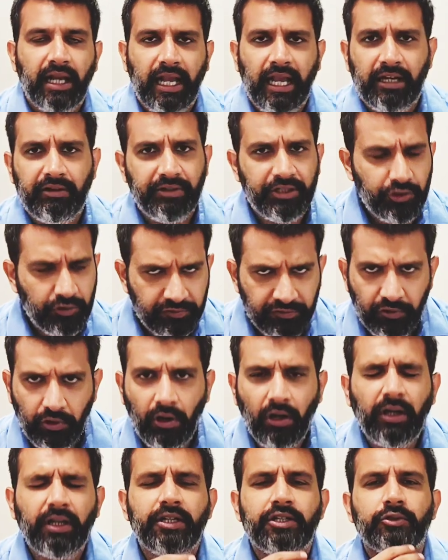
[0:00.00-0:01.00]
And when you
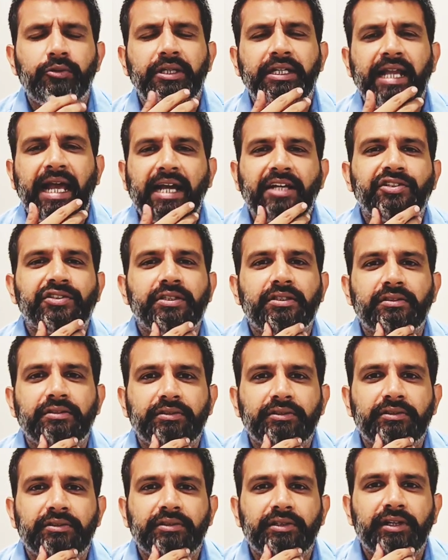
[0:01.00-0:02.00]
fall into
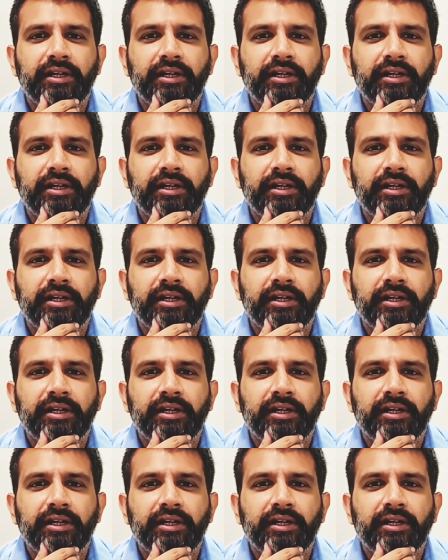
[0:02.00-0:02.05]
inaction,